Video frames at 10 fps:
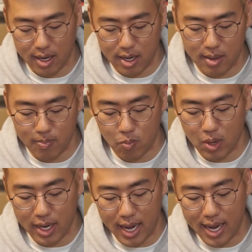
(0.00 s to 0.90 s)

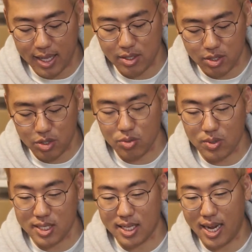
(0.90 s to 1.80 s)
What I had to do
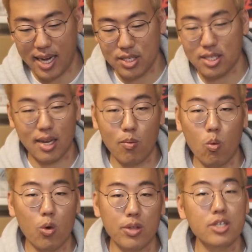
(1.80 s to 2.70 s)
was I just like
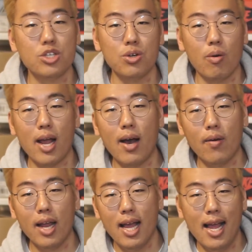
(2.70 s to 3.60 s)
wore the shoe around